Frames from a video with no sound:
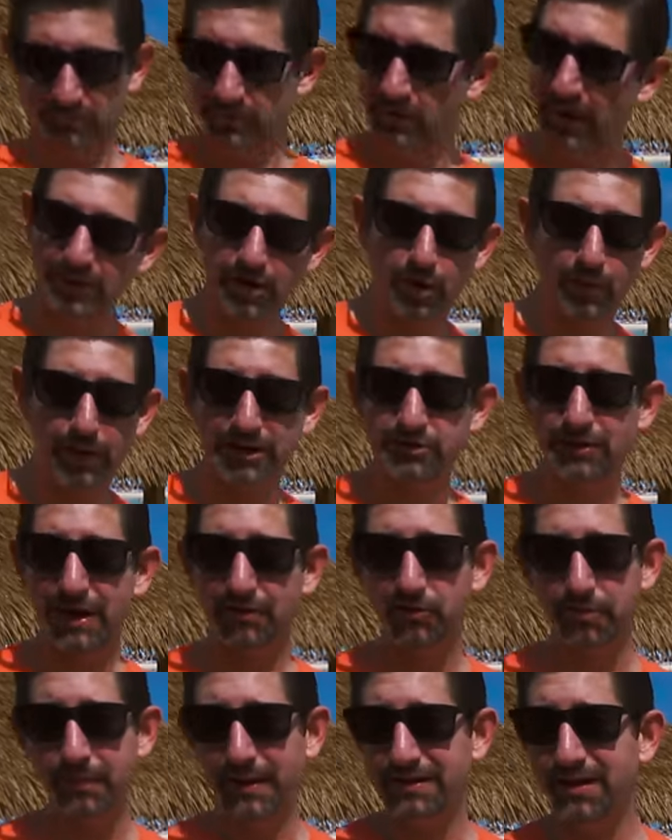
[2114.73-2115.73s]
I know when I
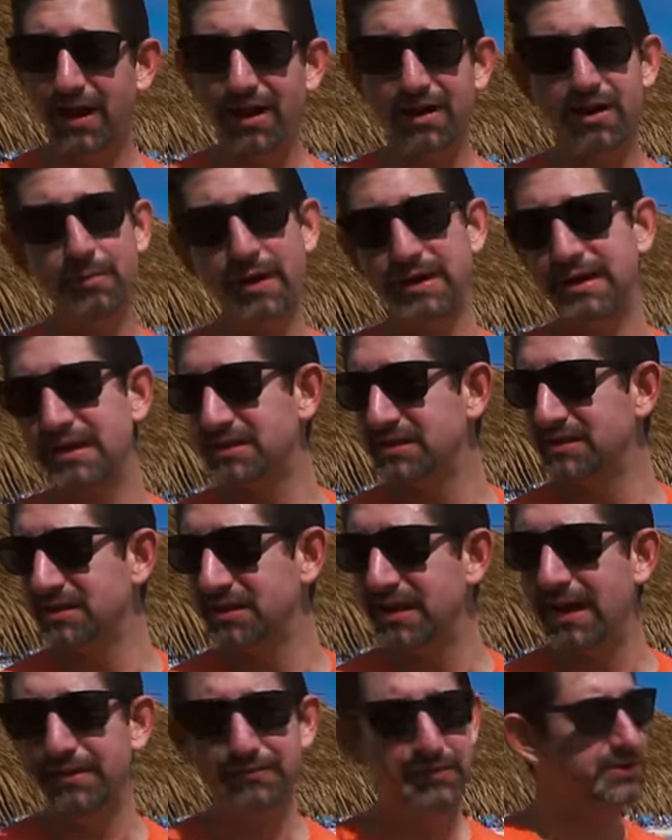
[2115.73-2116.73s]
travel with my daughter, my nieces
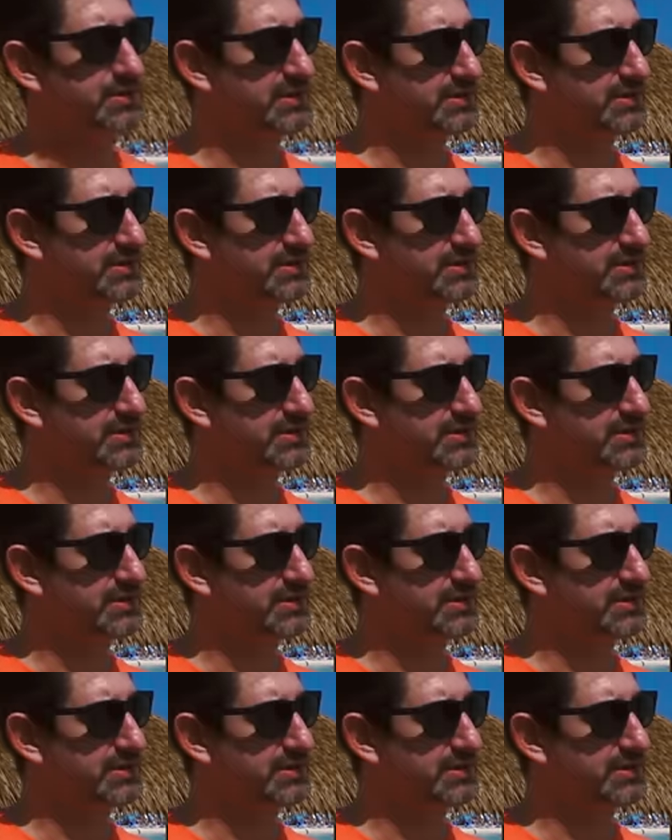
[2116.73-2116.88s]
and nephews,